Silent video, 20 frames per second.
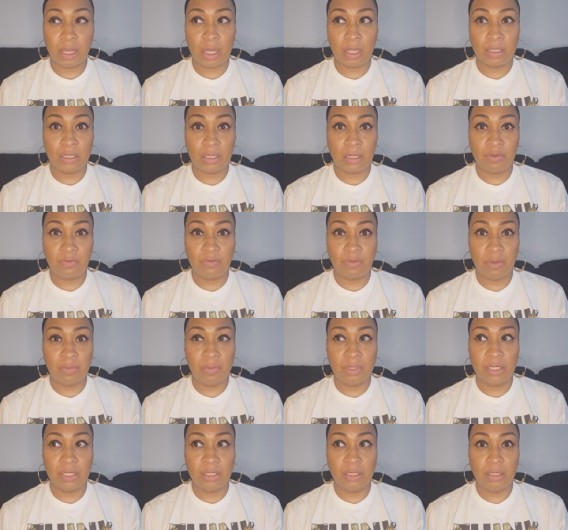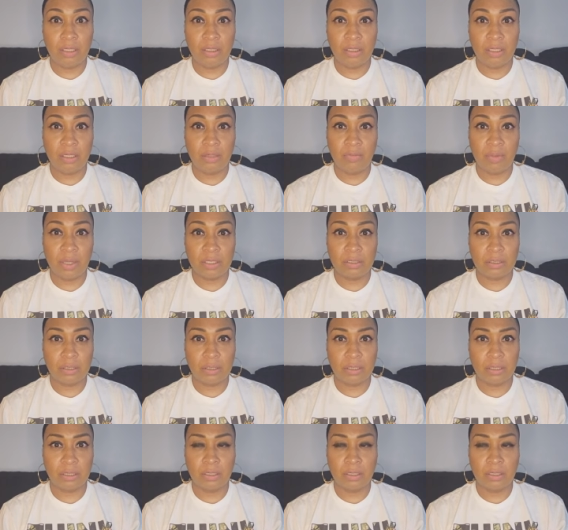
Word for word: I did it feminine, he did it masculine.